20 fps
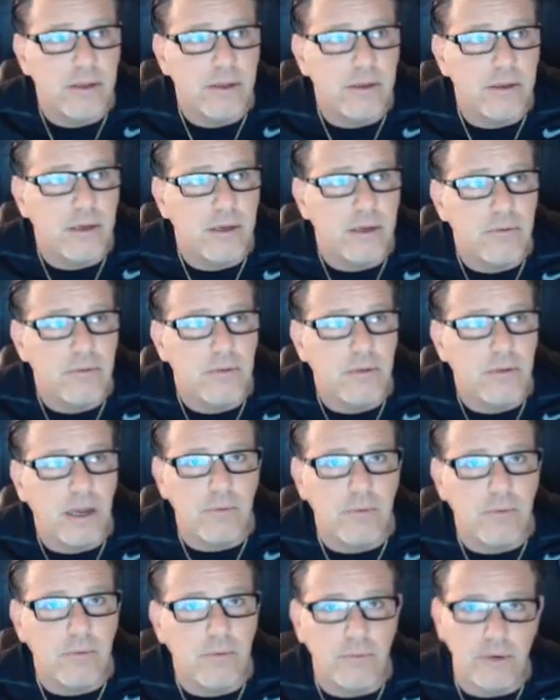I
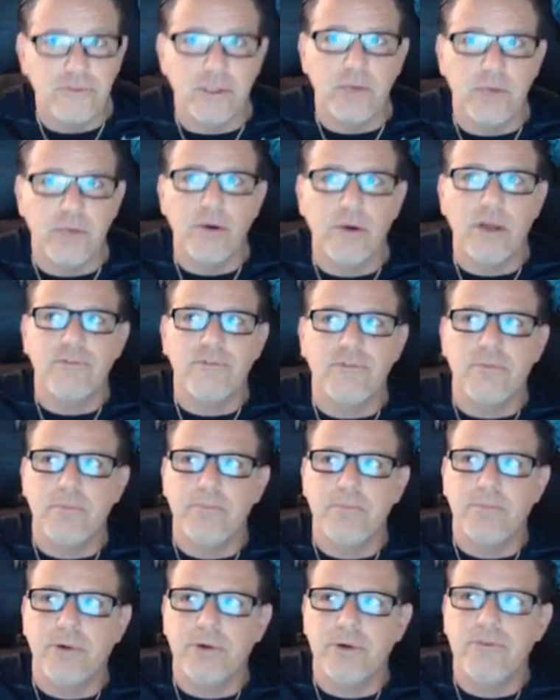originally
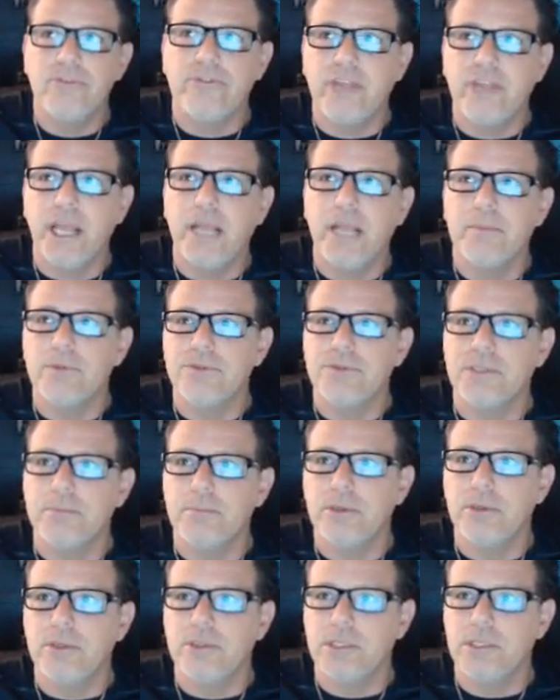was purchased the
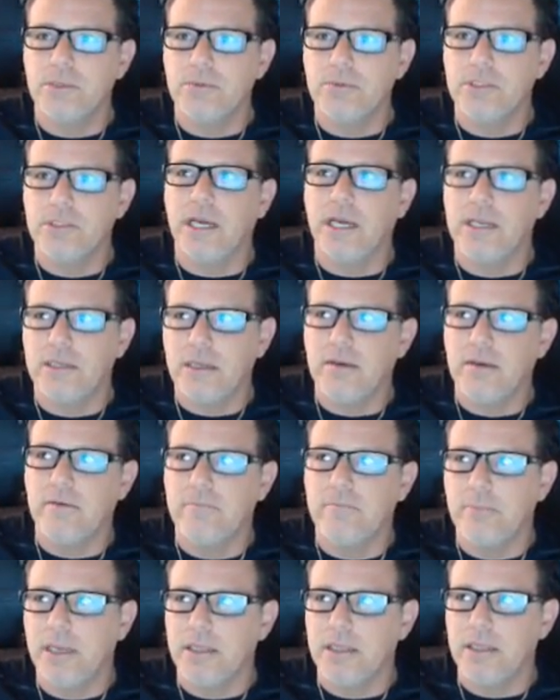Hamilton building with the
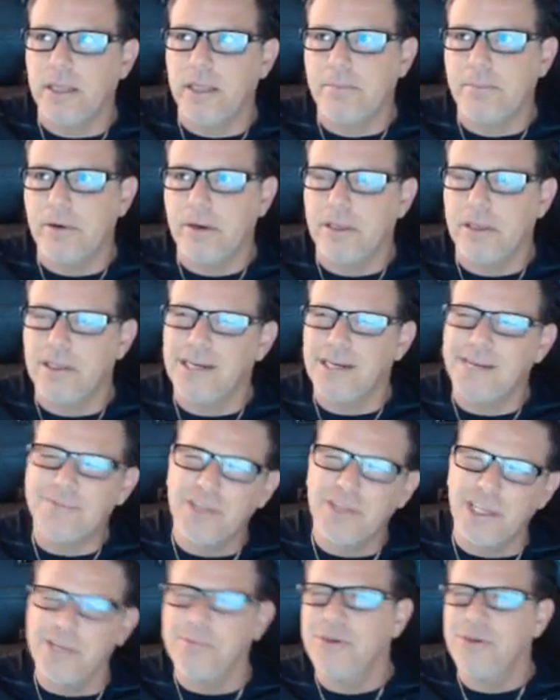idea of making that parking.
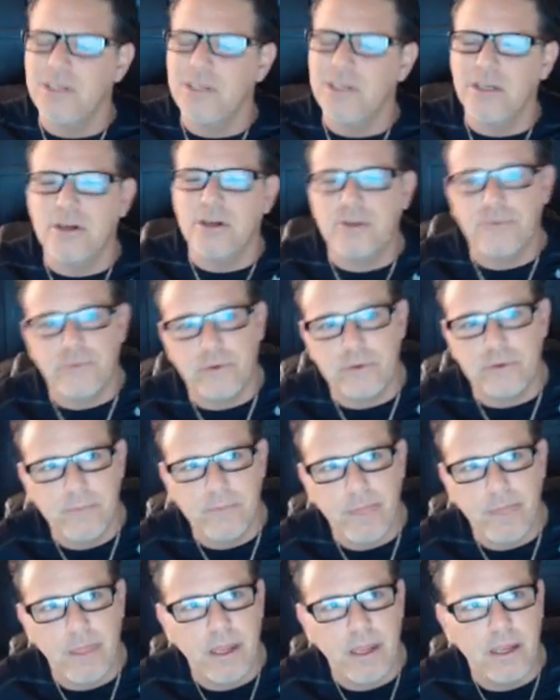I'm thinking $1 million for,
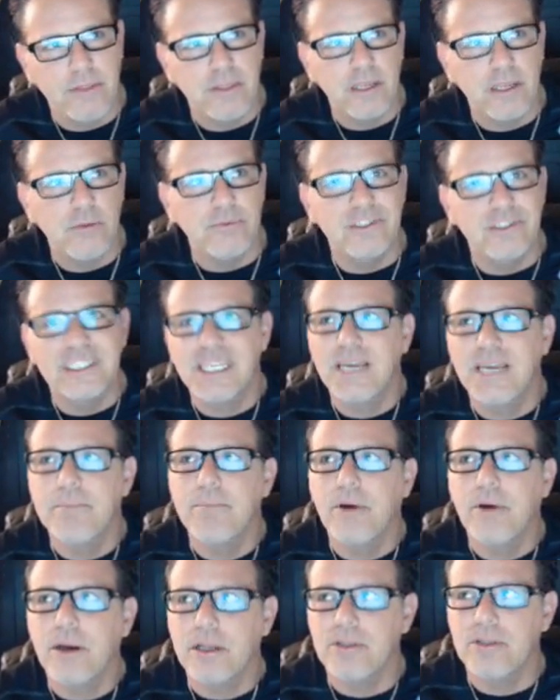I think it was
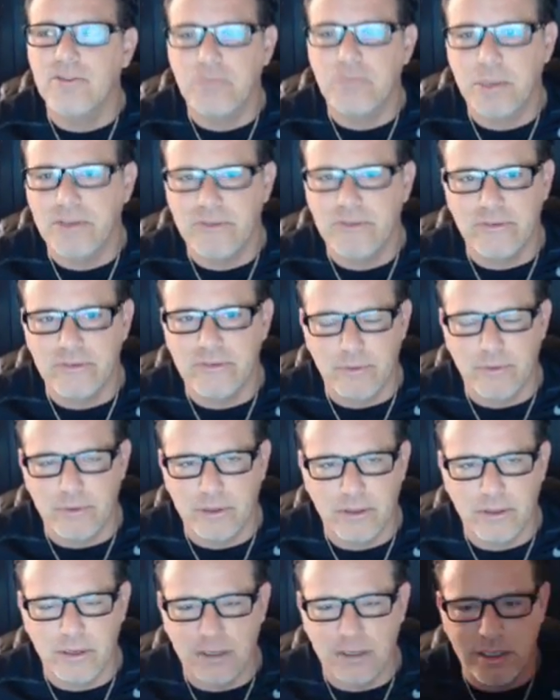10 parking spaces they
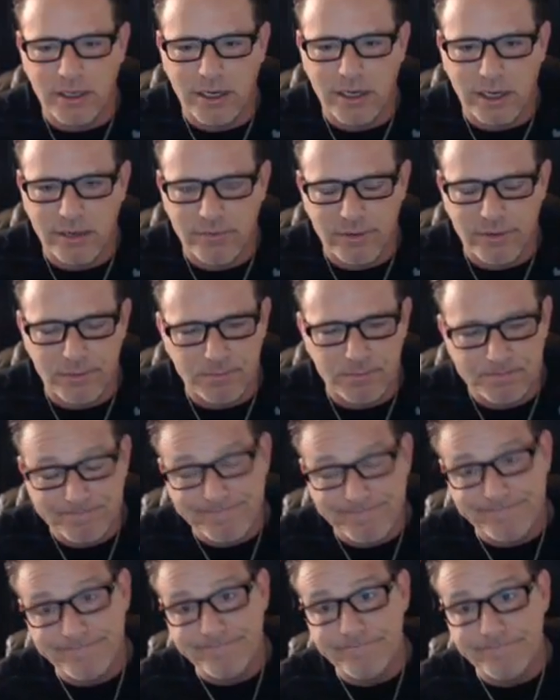were going to get out of it.
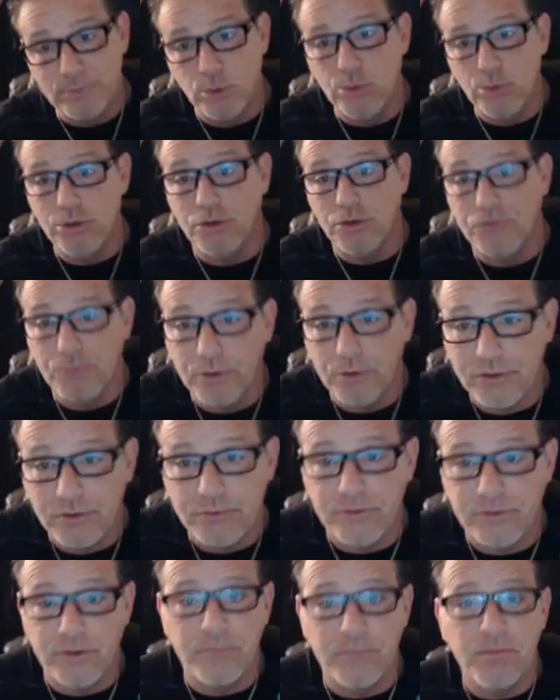Who knows what
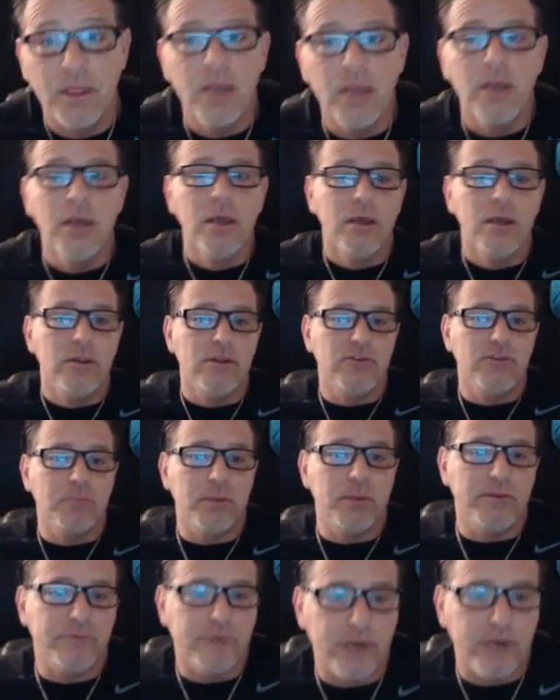they'll do? This
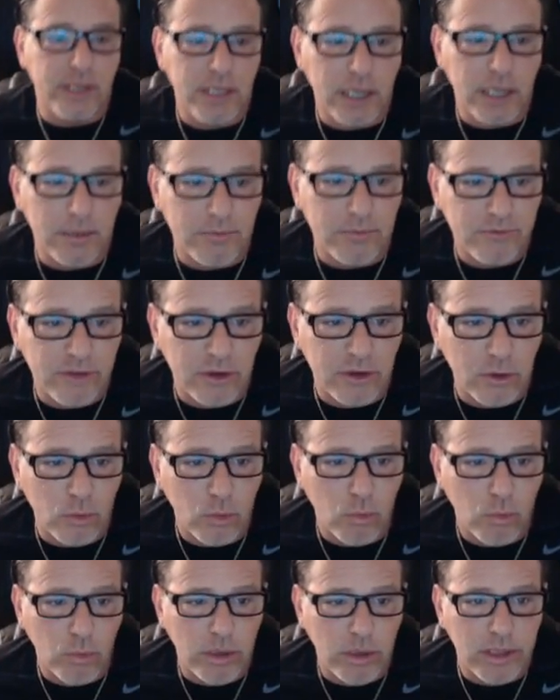has been Frankie
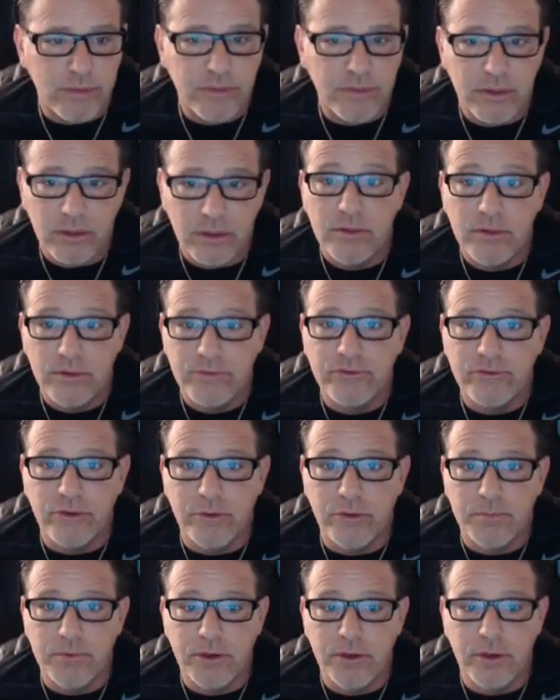Abbruzzino with The
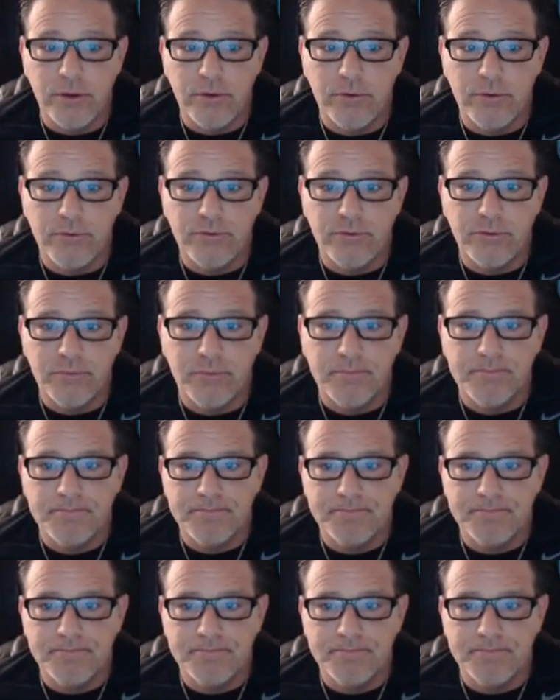Scoop News.